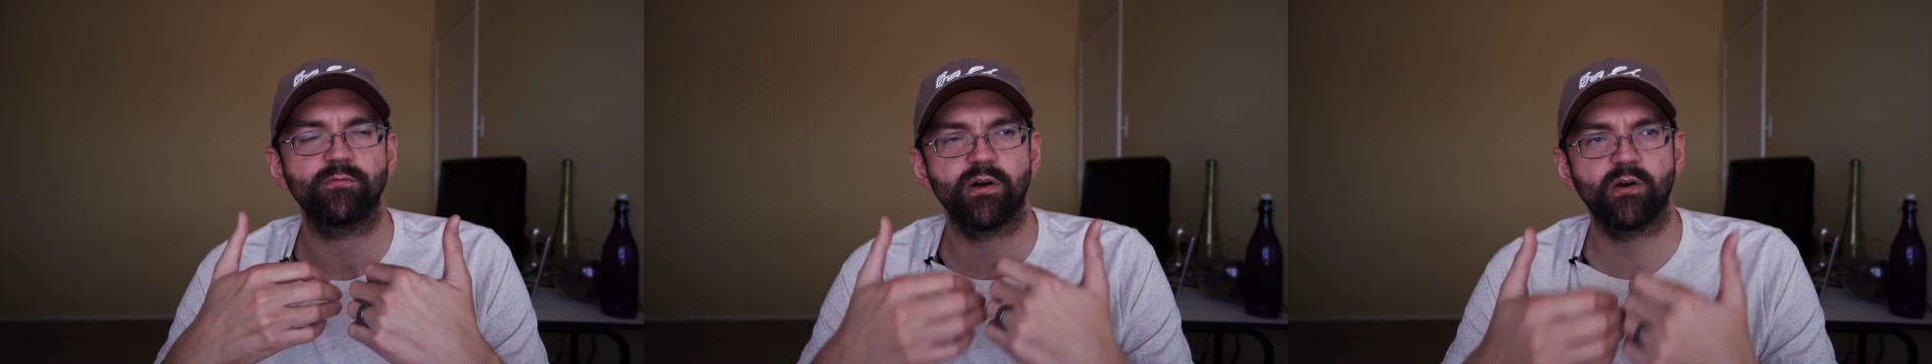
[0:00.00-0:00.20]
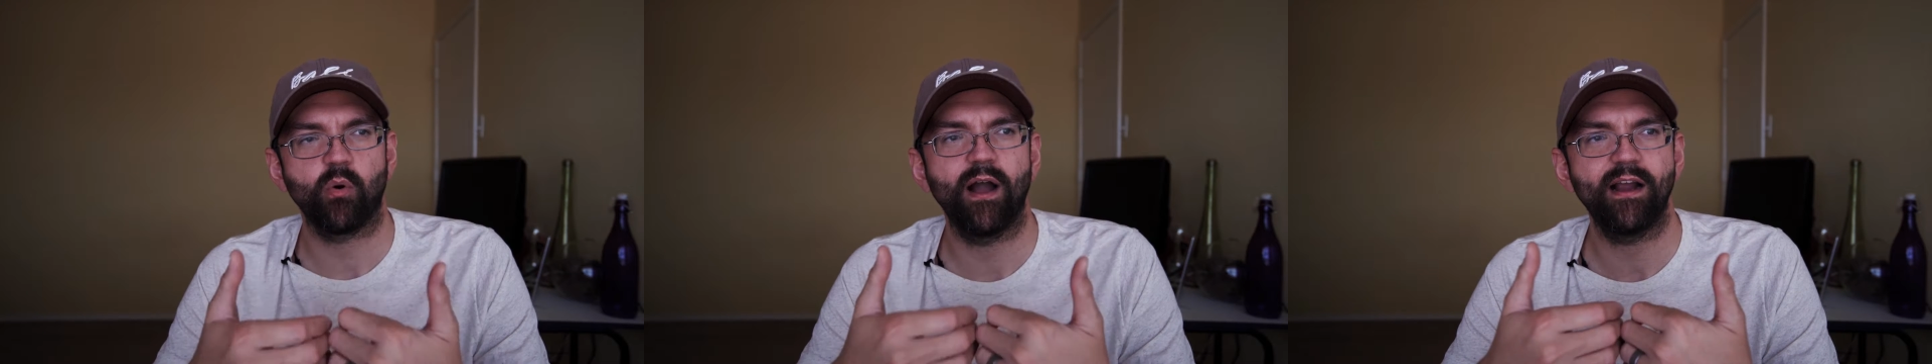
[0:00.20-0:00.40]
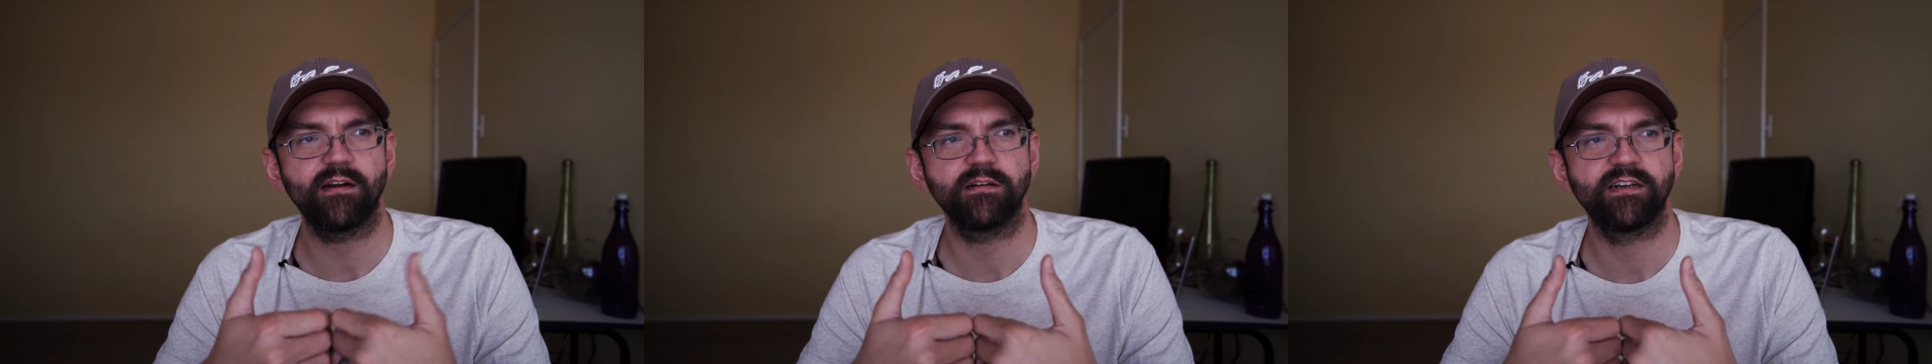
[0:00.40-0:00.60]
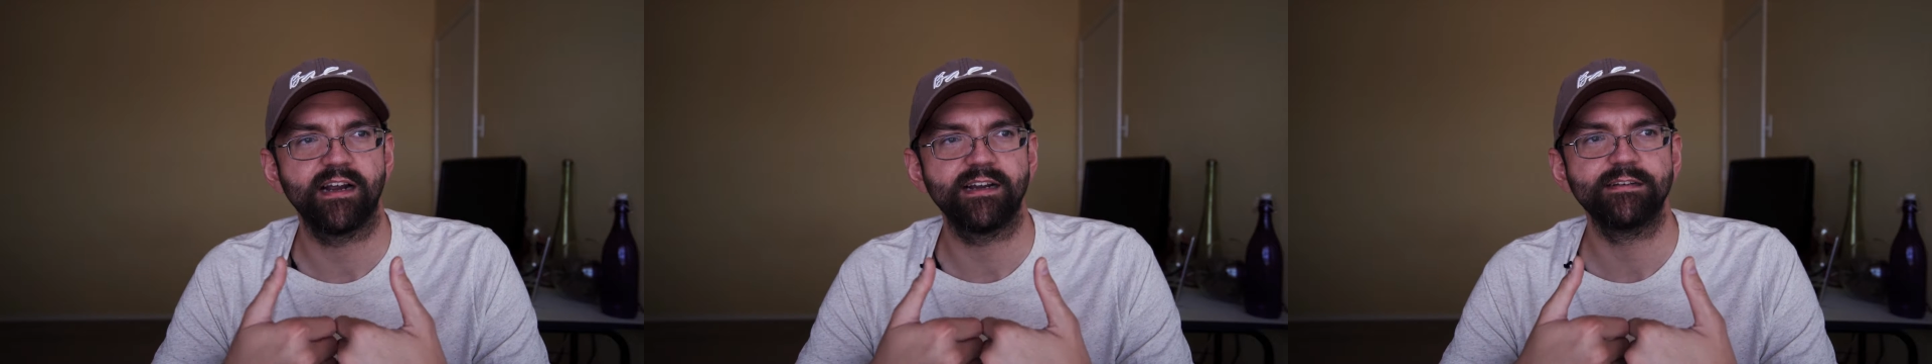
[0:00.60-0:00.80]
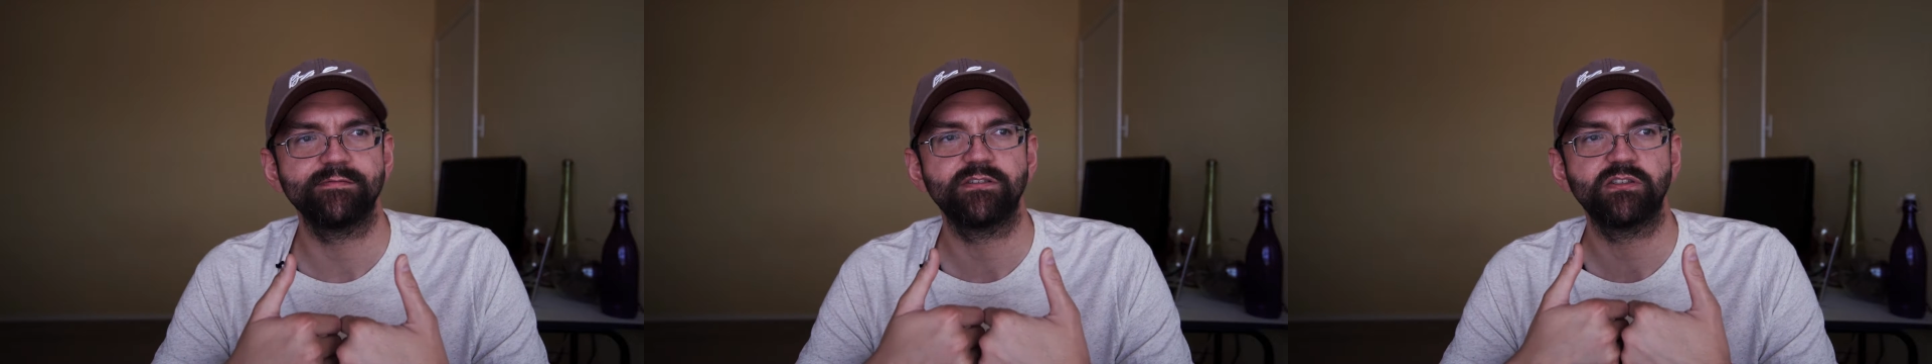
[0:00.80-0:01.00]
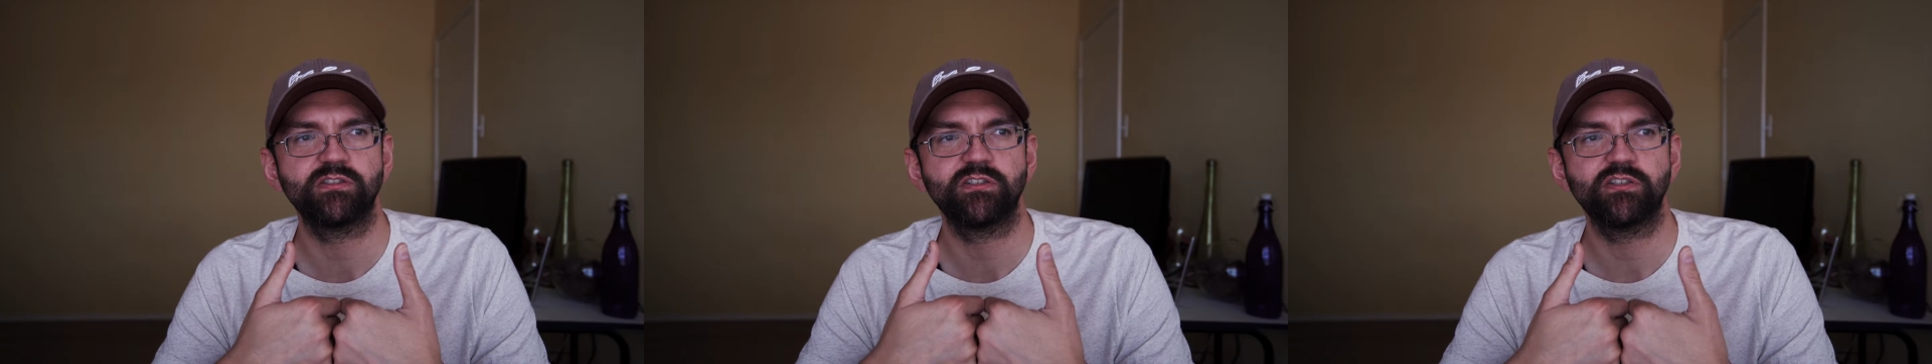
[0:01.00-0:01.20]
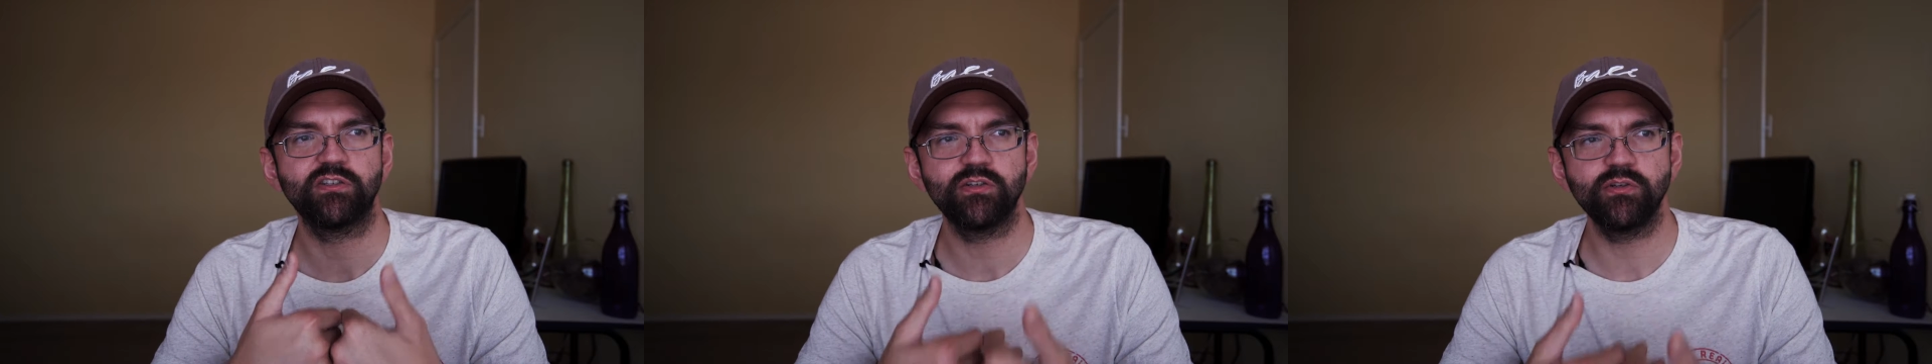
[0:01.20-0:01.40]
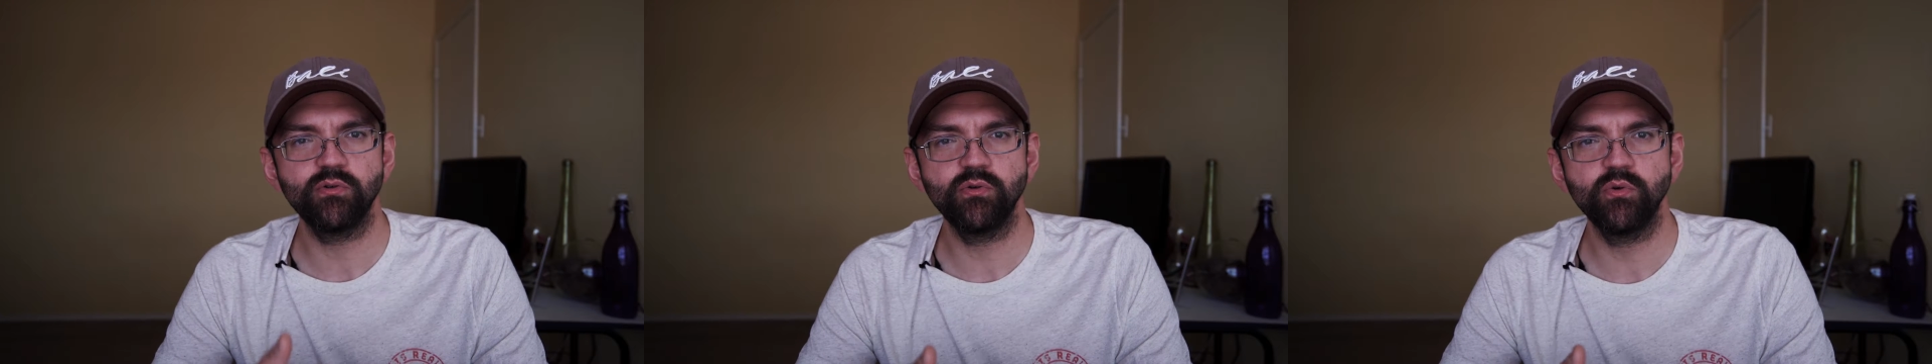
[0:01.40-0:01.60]
required kind of
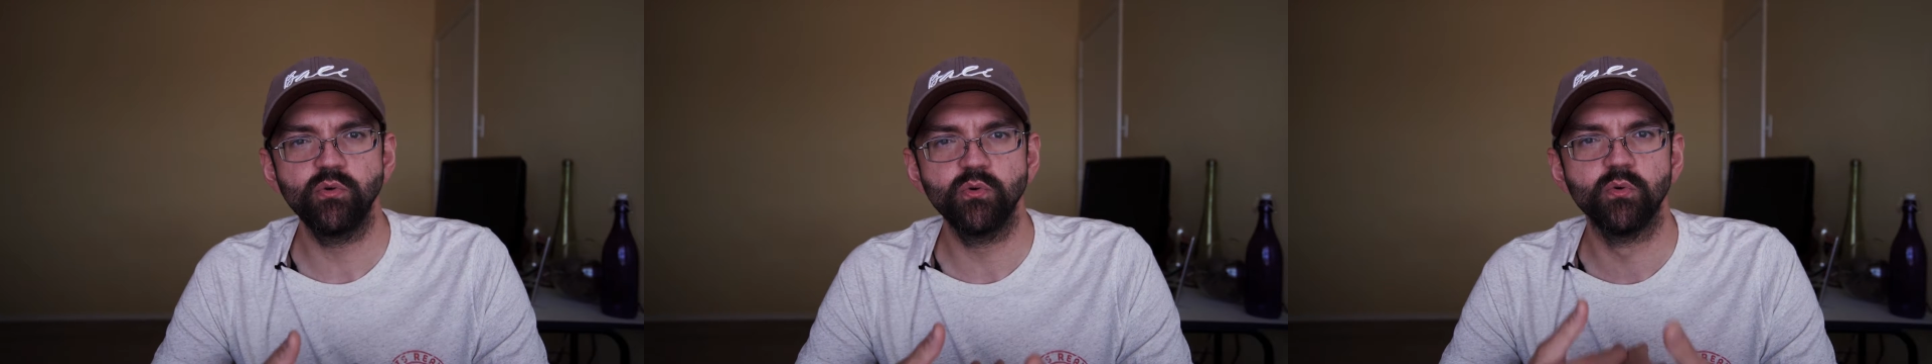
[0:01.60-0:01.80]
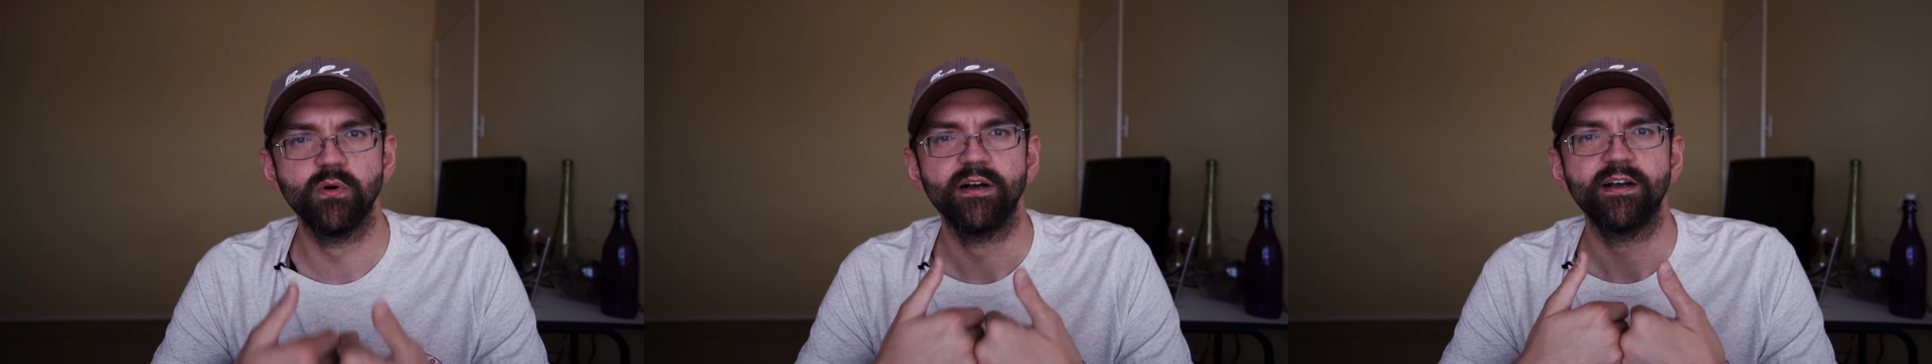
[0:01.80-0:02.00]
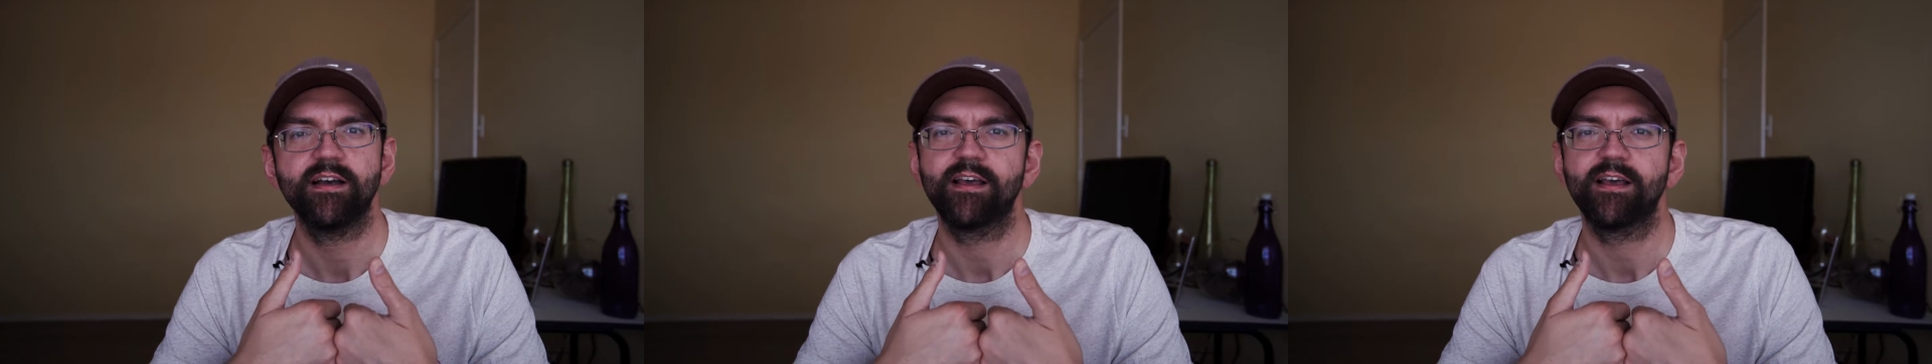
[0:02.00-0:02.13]
two